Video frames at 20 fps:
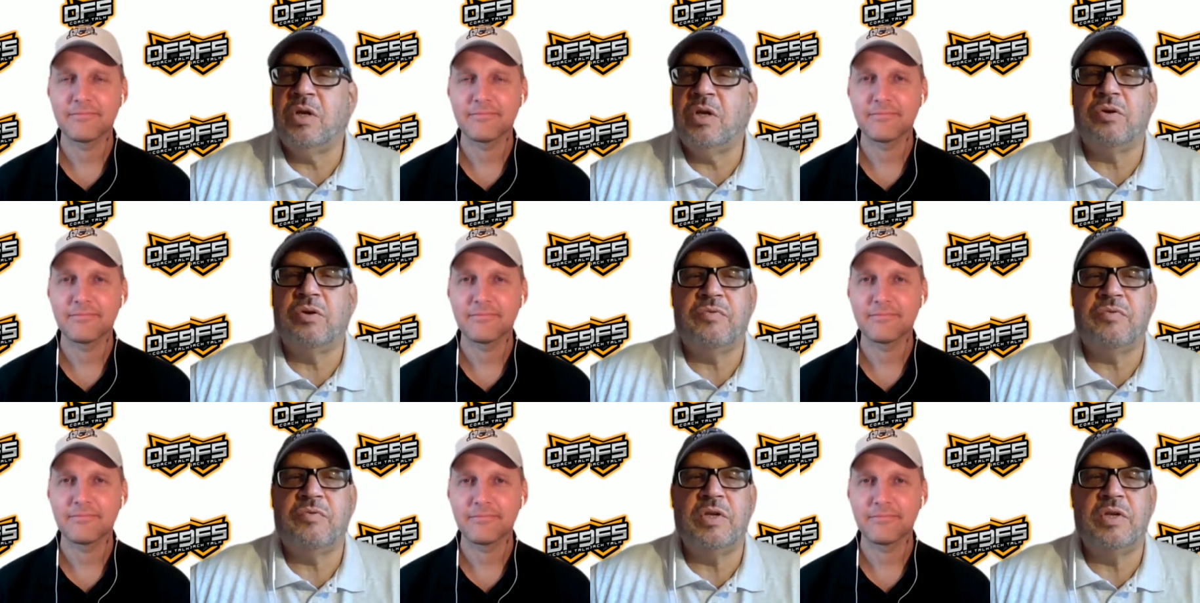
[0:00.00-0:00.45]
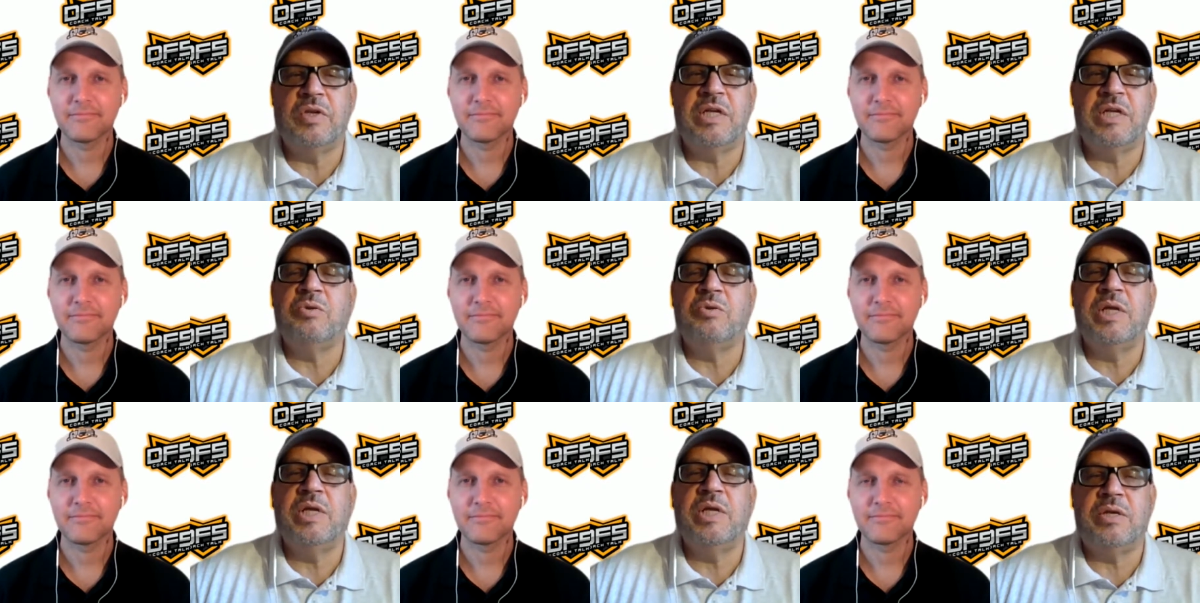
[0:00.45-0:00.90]
Speaker 1: You, you know,
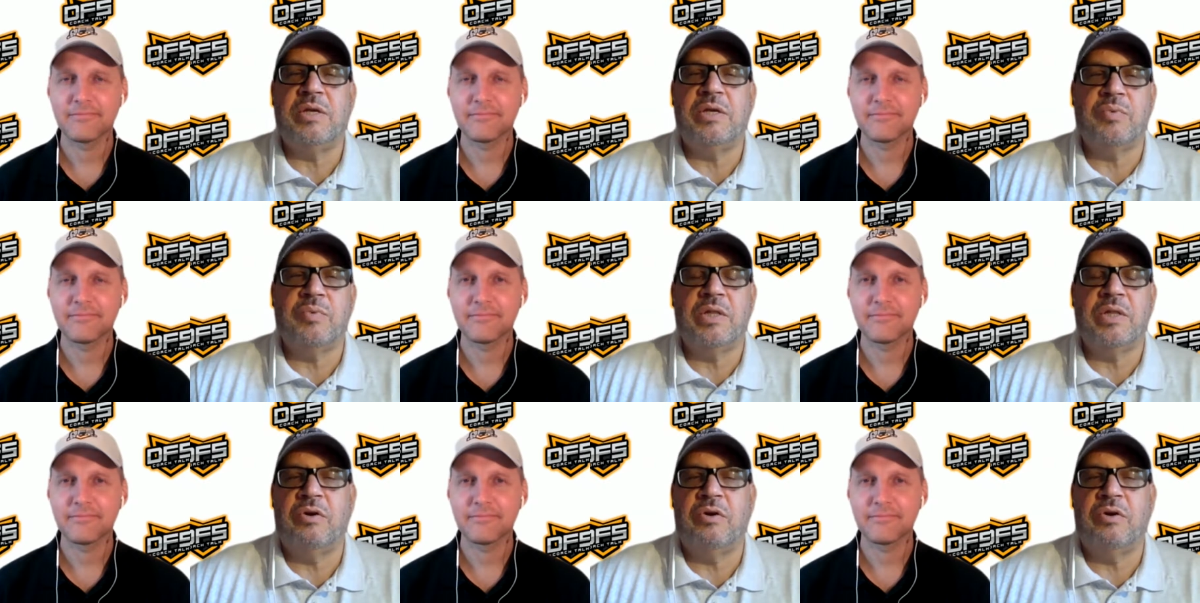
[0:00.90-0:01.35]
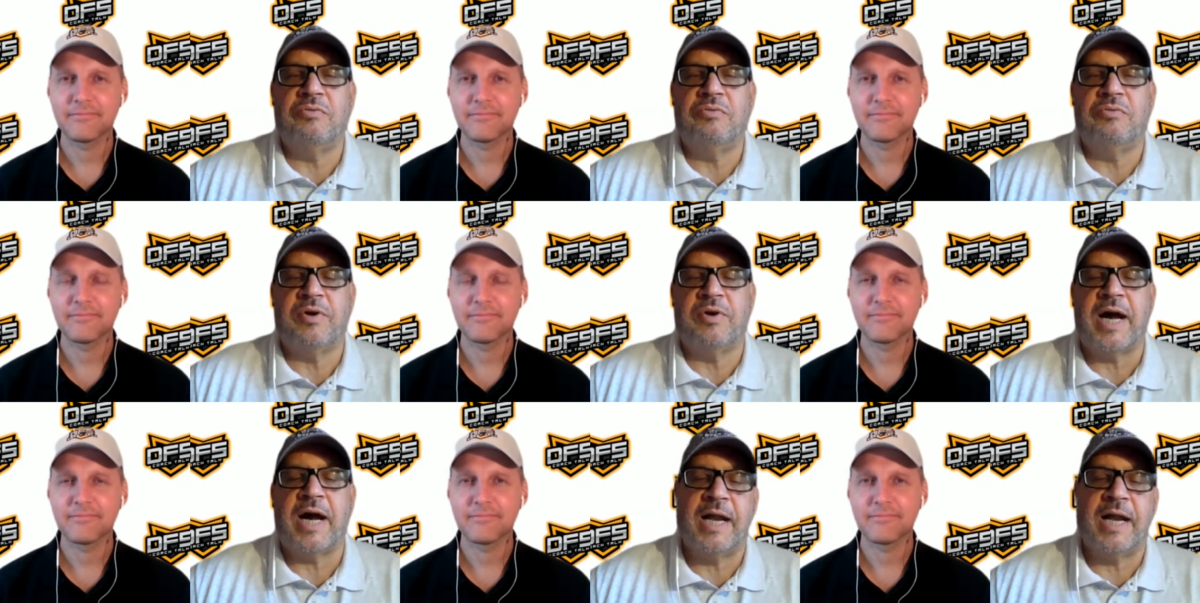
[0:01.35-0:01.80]
if you do need to
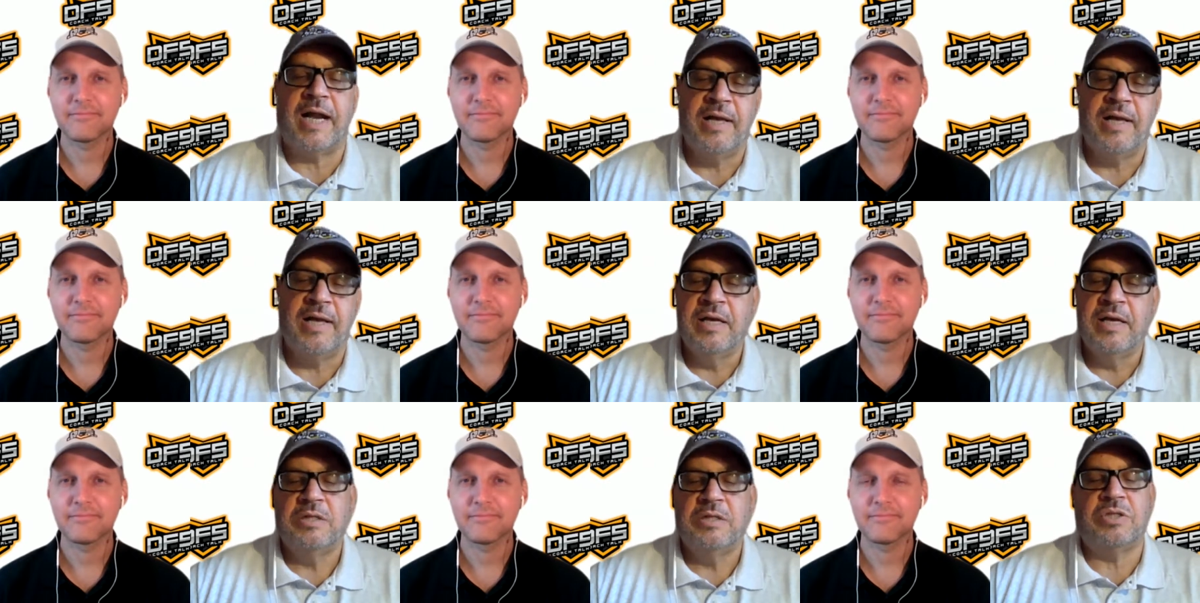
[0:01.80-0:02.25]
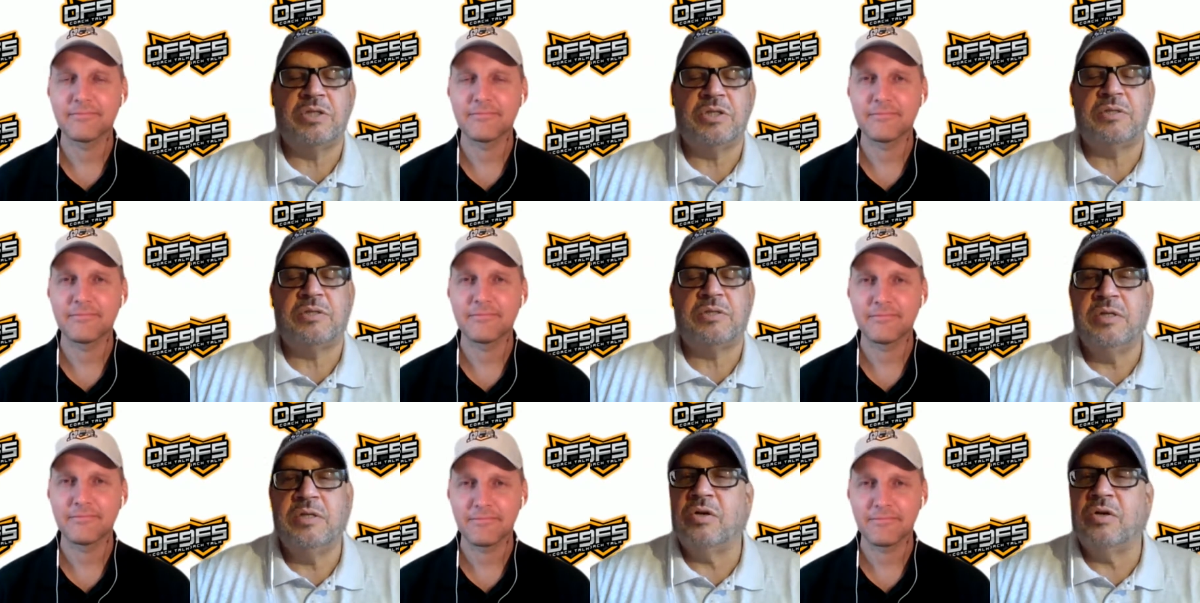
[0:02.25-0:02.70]
reload Friday,
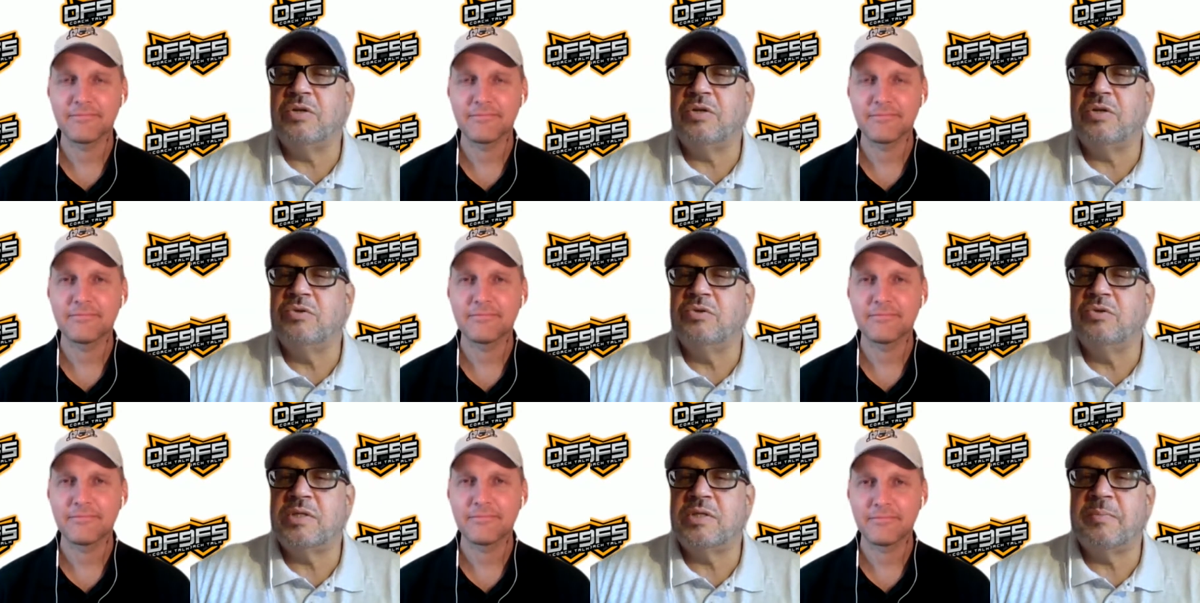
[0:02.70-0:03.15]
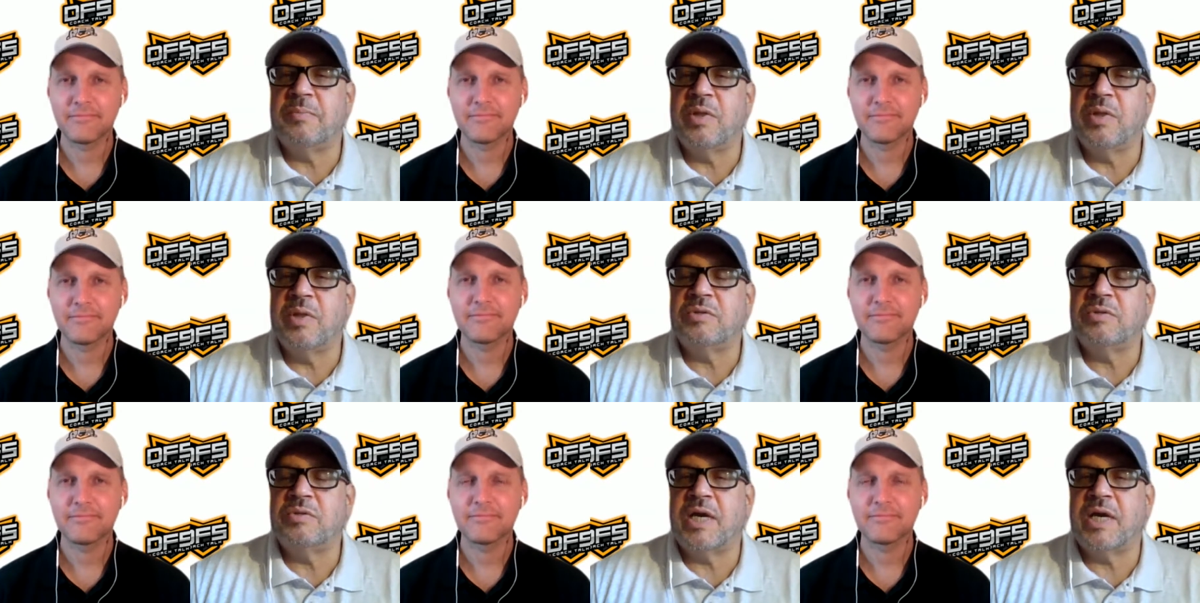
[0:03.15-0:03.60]
just you know use
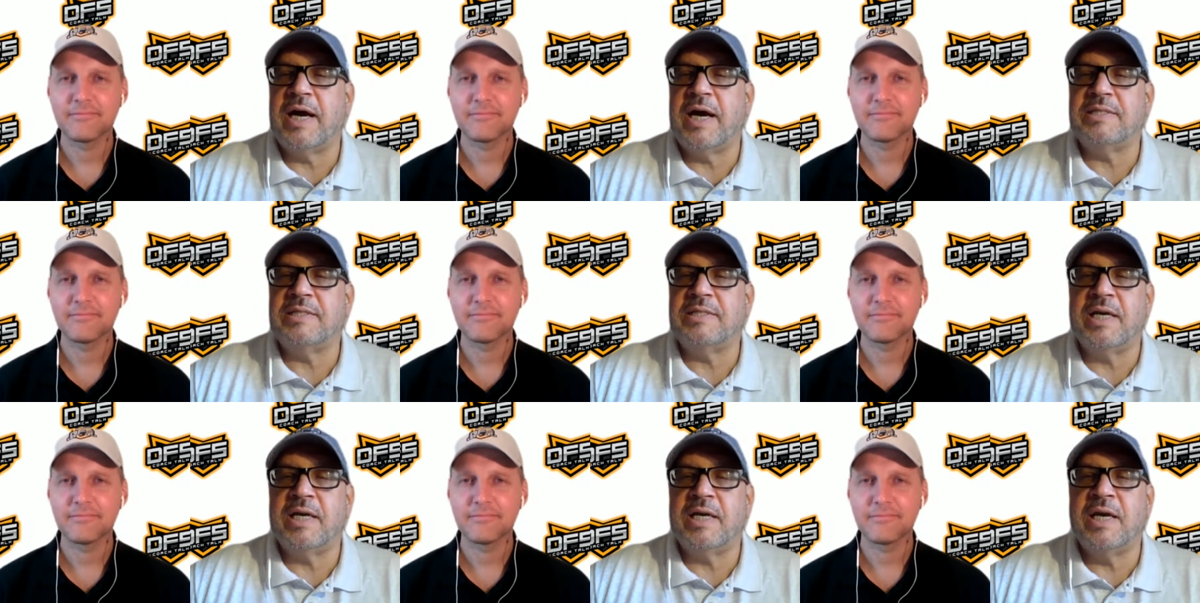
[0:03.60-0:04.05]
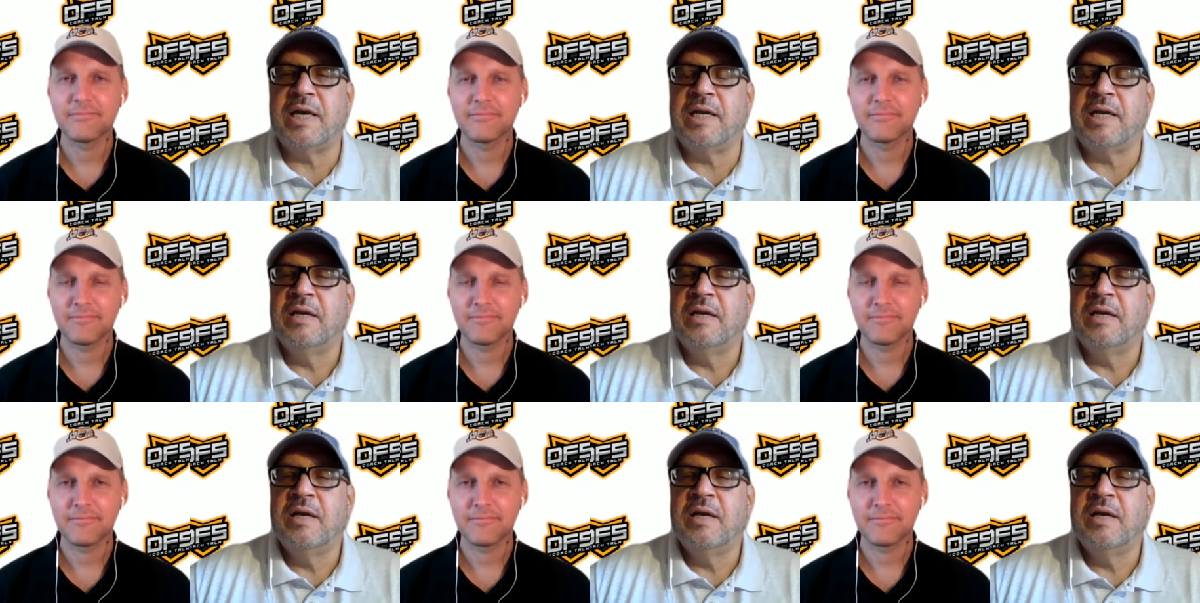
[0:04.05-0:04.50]
some of those guys
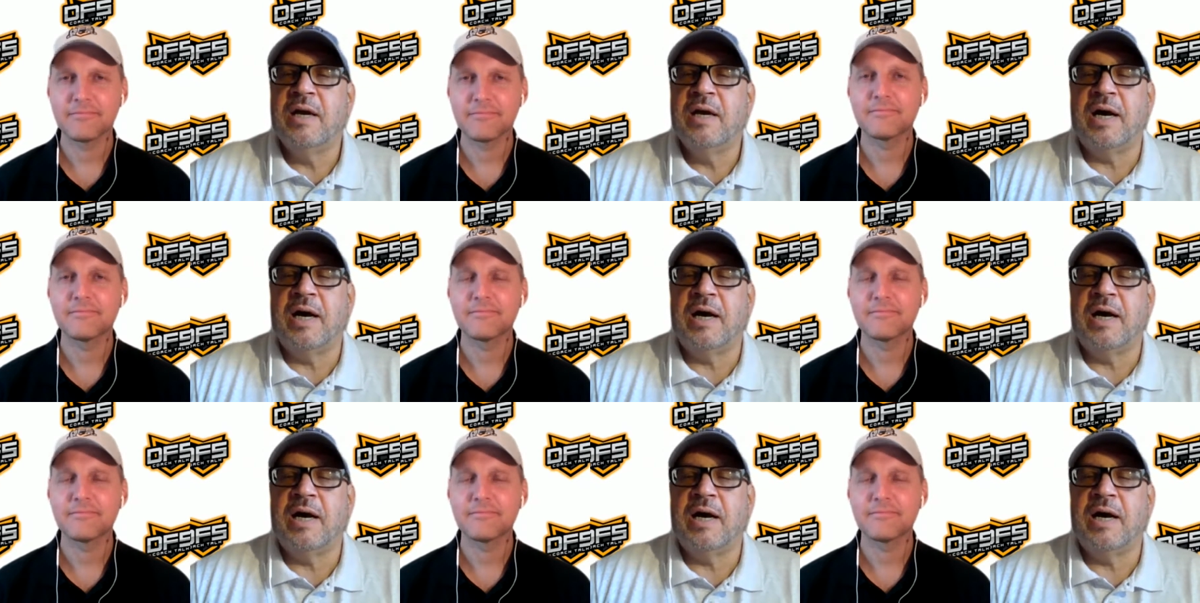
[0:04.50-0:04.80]
again.